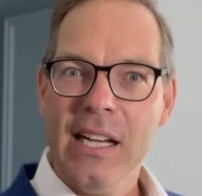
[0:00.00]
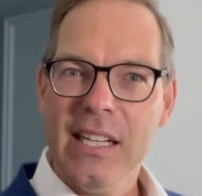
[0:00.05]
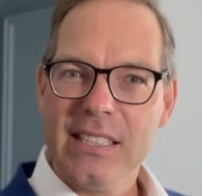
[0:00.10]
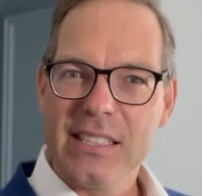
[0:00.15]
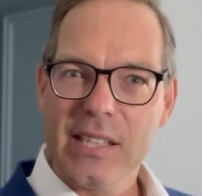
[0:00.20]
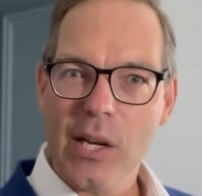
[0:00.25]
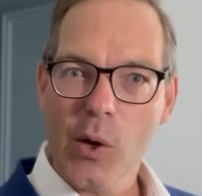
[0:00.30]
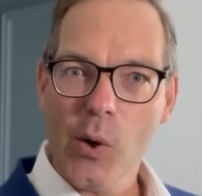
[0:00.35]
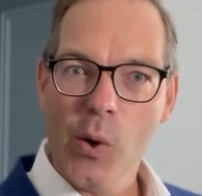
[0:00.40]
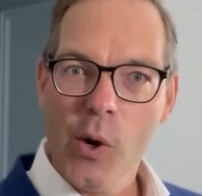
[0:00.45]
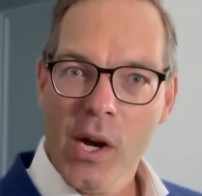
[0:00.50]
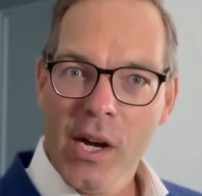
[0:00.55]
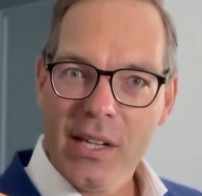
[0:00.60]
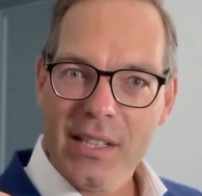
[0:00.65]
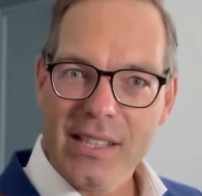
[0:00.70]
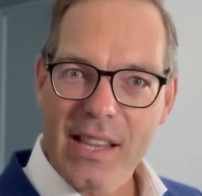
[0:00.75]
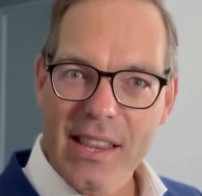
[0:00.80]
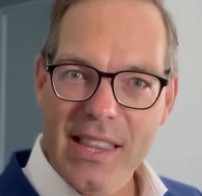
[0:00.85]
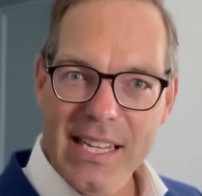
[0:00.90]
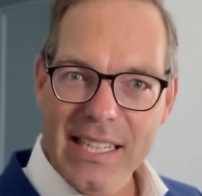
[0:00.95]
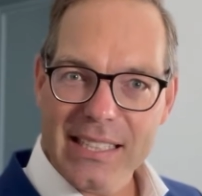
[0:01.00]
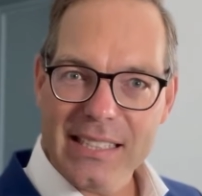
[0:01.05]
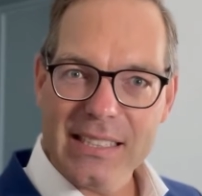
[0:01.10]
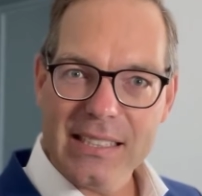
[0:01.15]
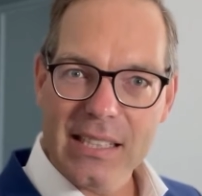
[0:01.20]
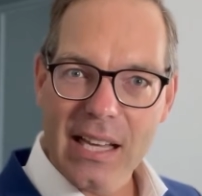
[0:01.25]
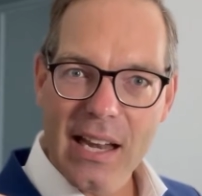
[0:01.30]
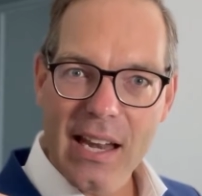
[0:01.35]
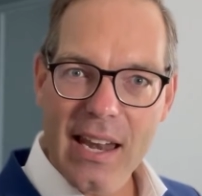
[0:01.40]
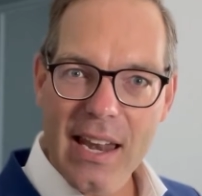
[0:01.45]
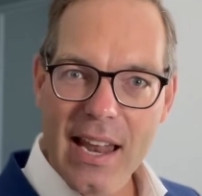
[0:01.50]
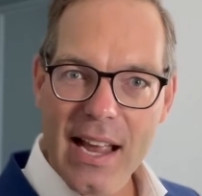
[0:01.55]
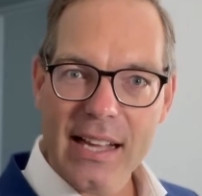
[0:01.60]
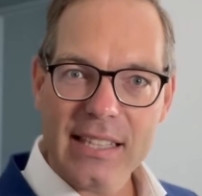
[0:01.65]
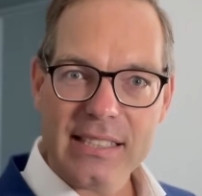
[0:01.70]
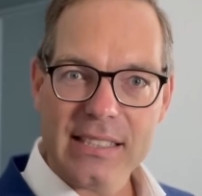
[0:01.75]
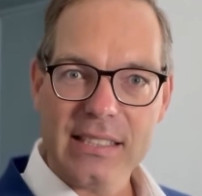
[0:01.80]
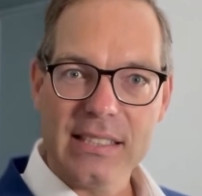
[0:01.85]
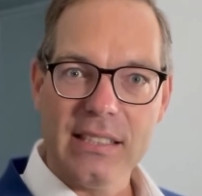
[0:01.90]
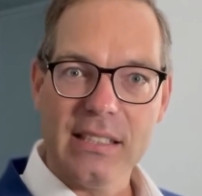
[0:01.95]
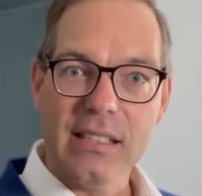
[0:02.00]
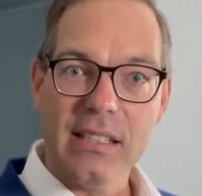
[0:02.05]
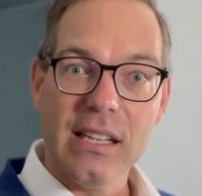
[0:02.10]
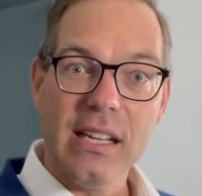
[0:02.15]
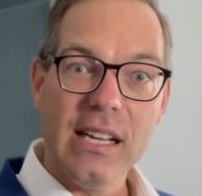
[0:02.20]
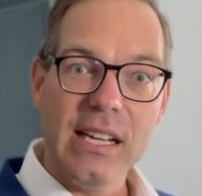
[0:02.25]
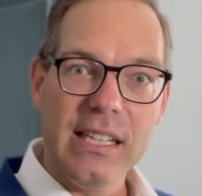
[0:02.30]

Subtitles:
So this lesson